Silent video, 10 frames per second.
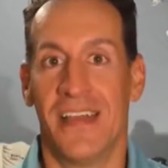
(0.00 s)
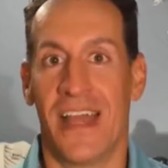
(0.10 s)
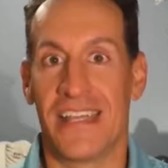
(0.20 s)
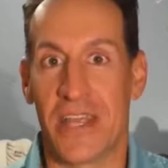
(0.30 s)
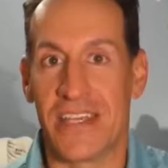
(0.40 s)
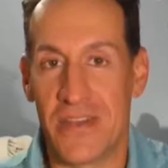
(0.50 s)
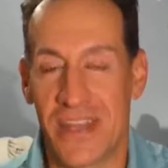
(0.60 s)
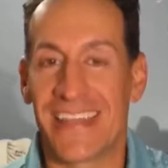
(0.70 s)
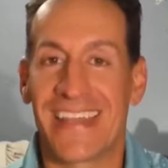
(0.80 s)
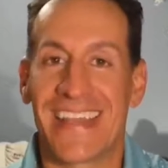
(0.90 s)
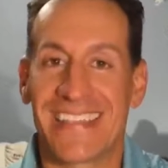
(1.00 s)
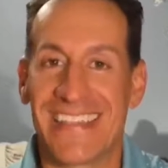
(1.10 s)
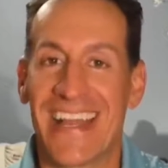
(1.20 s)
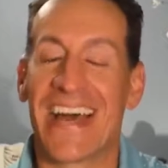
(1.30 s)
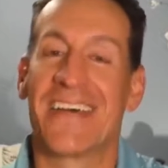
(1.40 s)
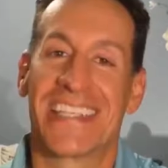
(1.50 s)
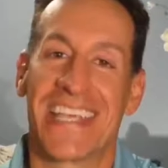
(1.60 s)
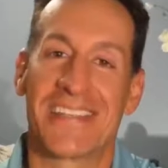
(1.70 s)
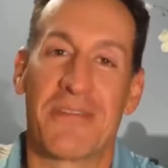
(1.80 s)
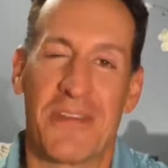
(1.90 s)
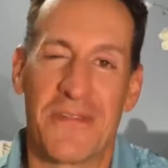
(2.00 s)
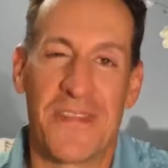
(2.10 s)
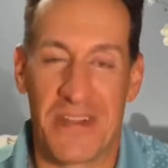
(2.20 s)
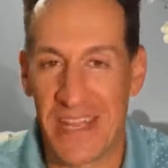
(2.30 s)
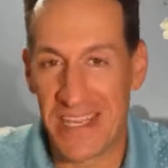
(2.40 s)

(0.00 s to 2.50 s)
And you, and you, it's not like I say it's not real fear, right?